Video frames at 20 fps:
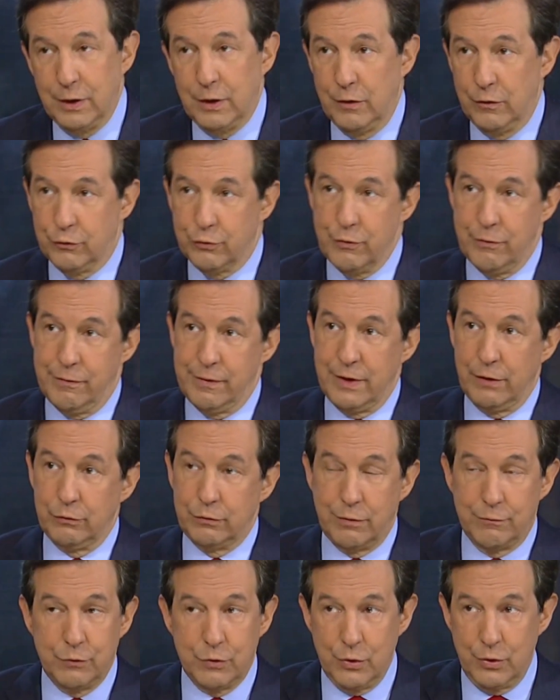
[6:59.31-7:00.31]
Conservatives
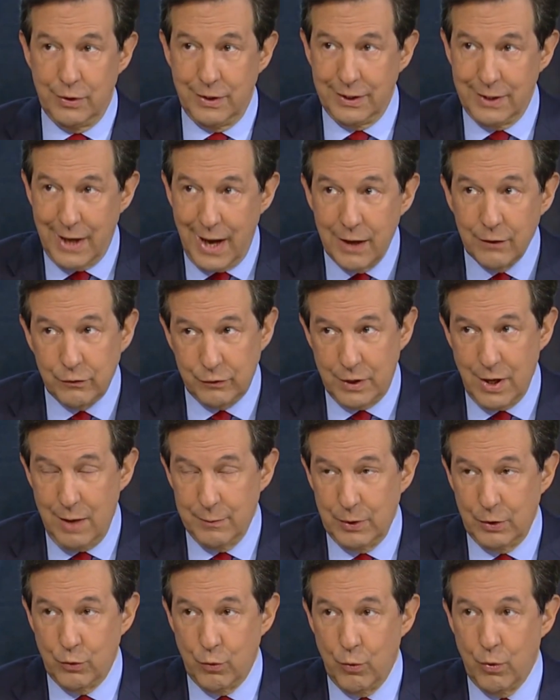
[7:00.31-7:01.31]
have turned against
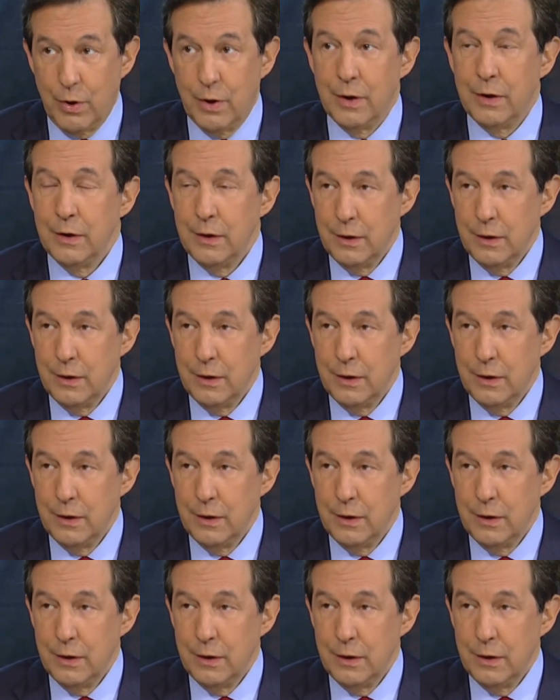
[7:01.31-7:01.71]
Common Core,